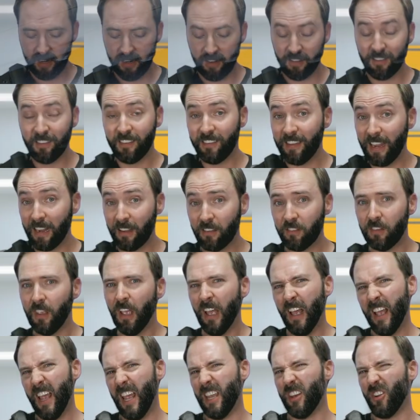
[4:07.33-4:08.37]
it at six,
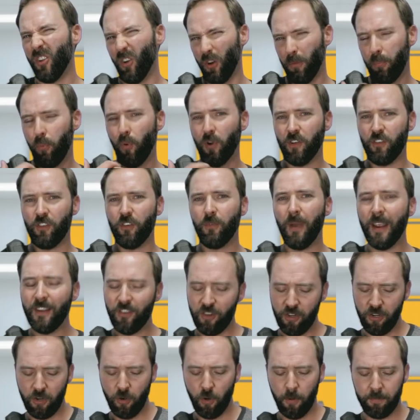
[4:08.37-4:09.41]
and you go to 0.28, you
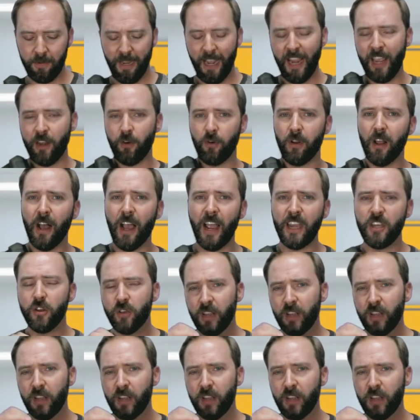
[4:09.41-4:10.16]
can go up to eight or nine.